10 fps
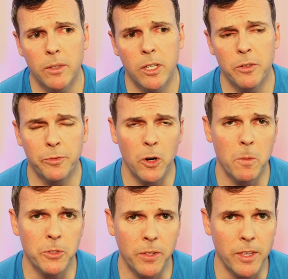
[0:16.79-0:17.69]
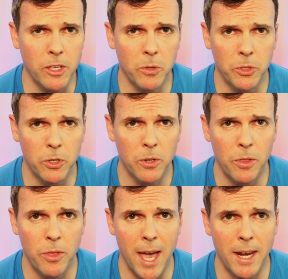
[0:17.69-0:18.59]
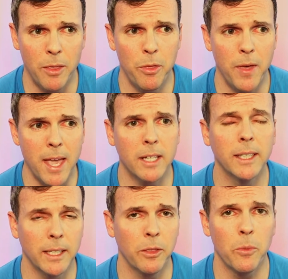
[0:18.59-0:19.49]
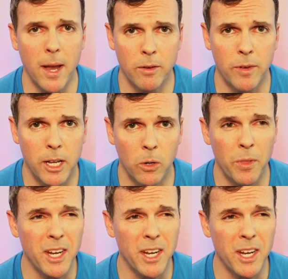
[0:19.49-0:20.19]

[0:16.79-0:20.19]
confirms to the user that they clicked the right video.